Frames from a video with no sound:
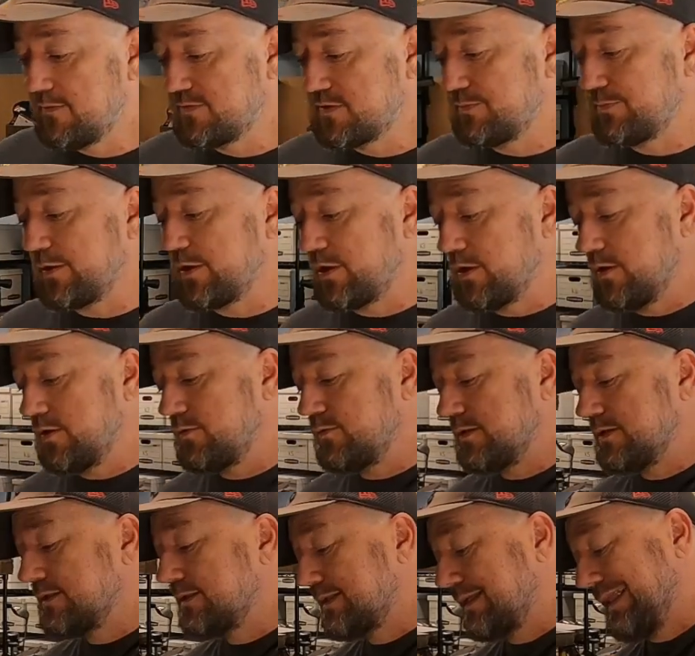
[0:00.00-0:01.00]
have some good
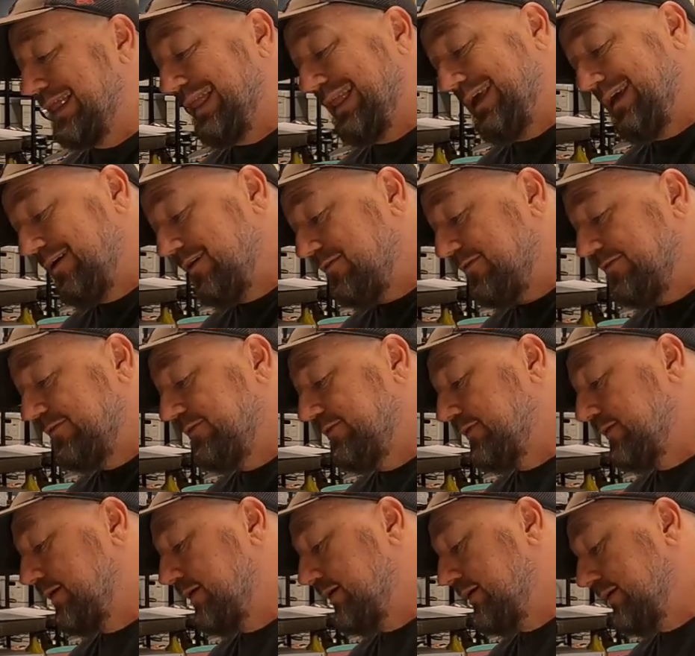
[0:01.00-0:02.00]
ones
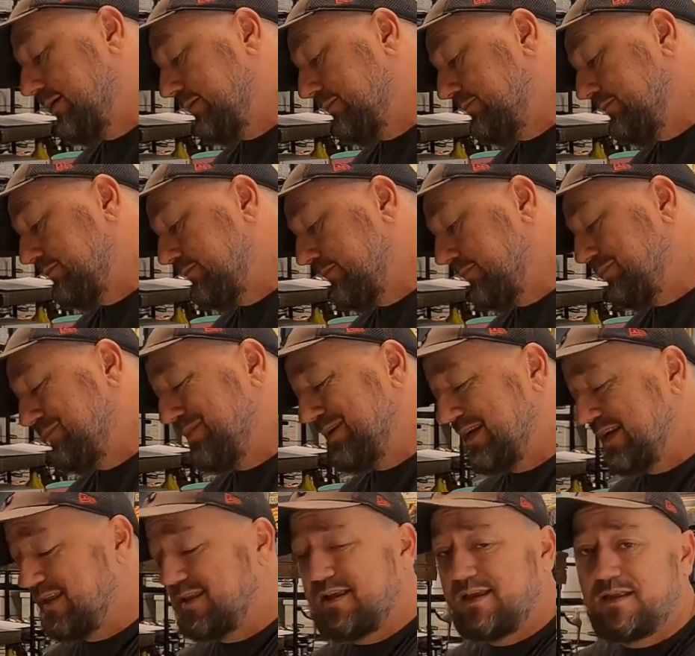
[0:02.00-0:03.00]
left, but
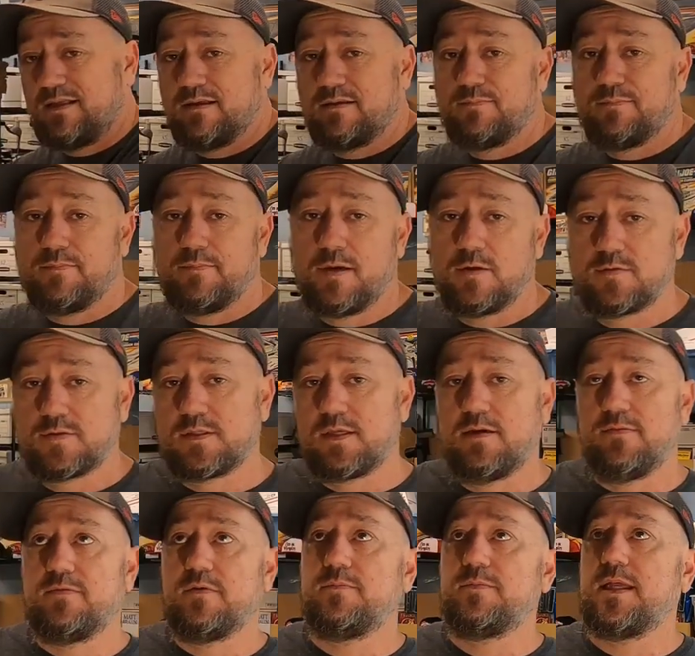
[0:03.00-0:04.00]
I think most
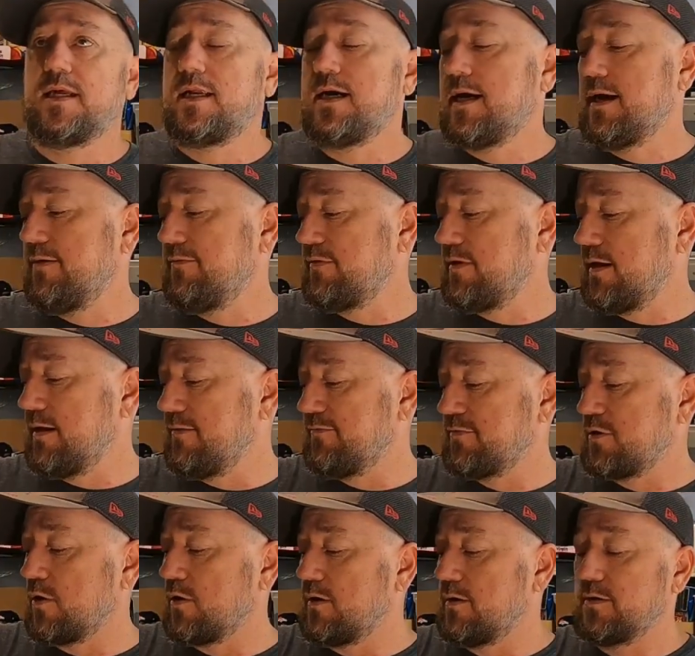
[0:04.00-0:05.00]
of them that I have
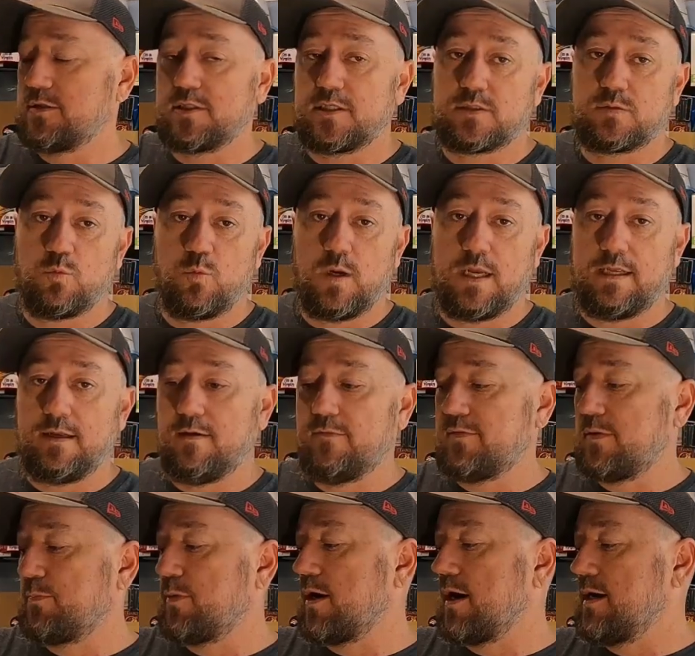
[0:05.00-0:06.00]
left are just way
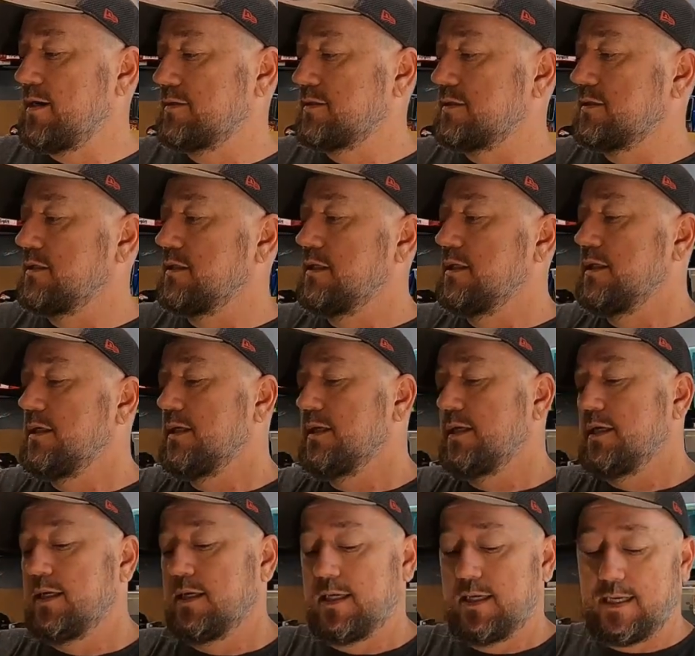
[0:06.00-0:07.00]
overpriced,
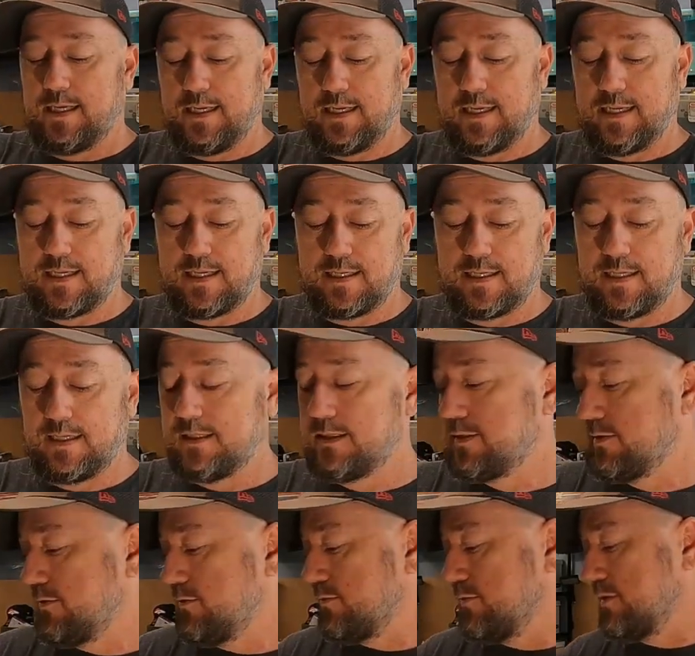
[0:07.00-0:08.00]
and I need
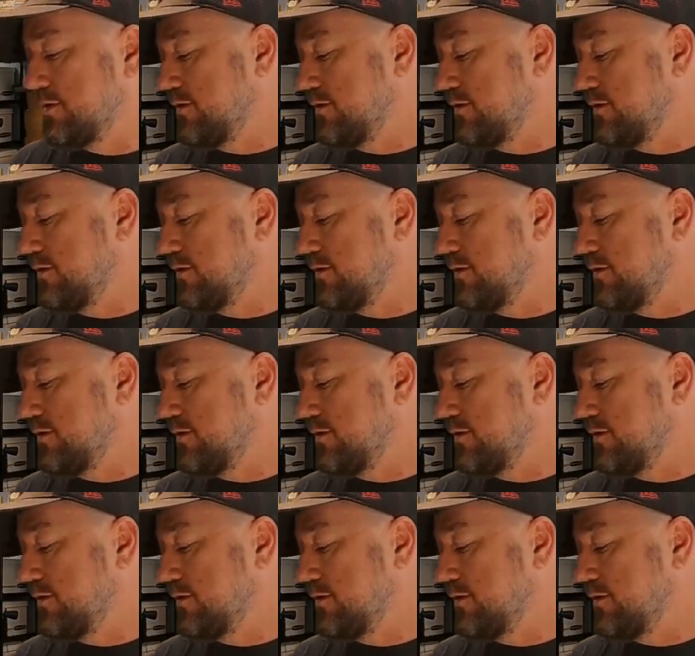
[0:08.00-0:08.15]
to